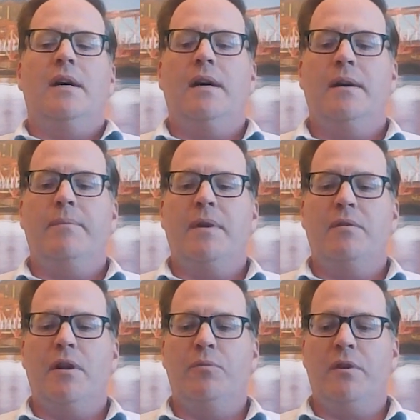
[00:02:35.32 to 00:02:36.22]

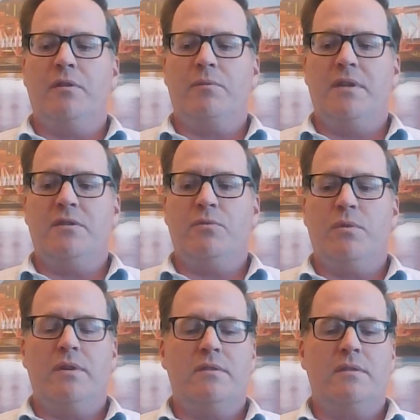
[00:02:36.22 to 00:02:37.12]
And really the reason
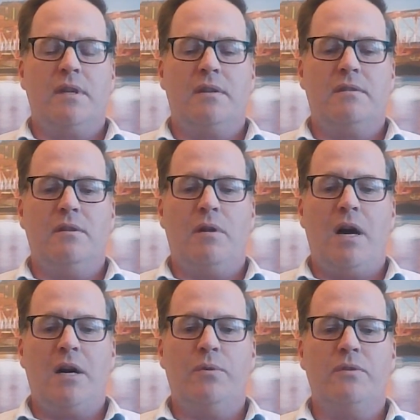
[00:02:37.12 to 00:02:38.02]
is that,
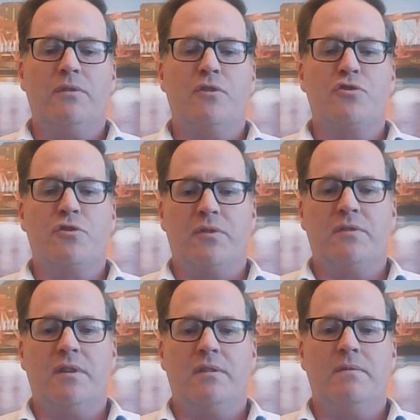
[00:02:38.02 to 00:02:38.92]
Iowa is an
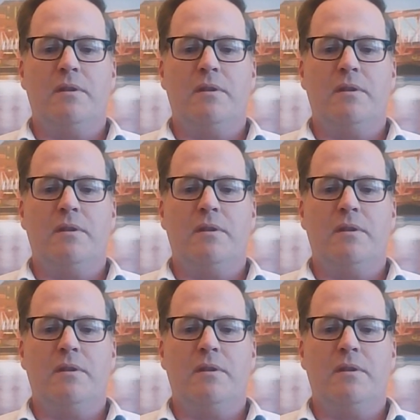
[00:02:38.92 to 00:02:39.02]
insurance state.